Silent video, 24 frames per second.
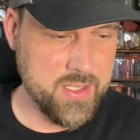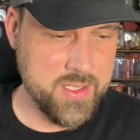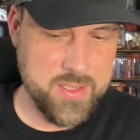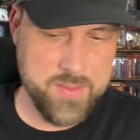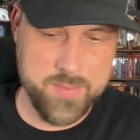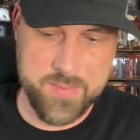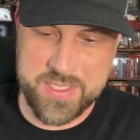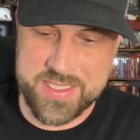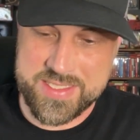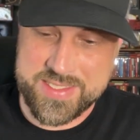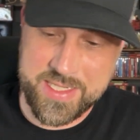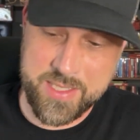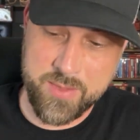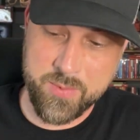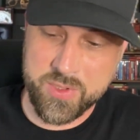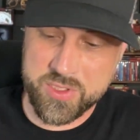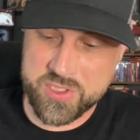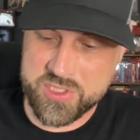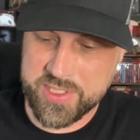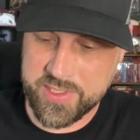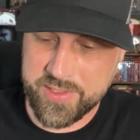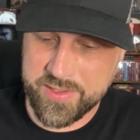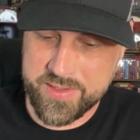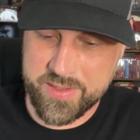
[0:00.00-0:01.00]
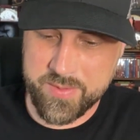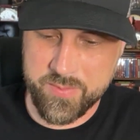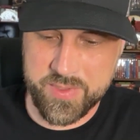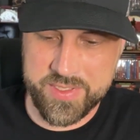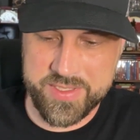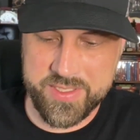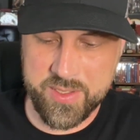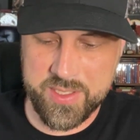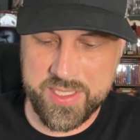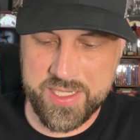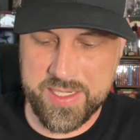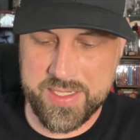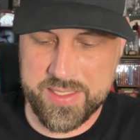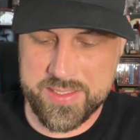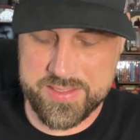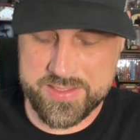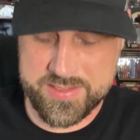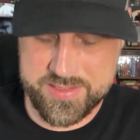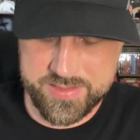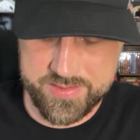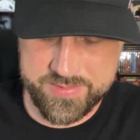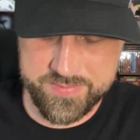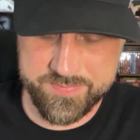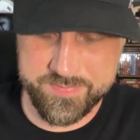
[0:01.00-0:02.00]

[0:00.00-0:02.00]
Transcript: but I will share them with you guys.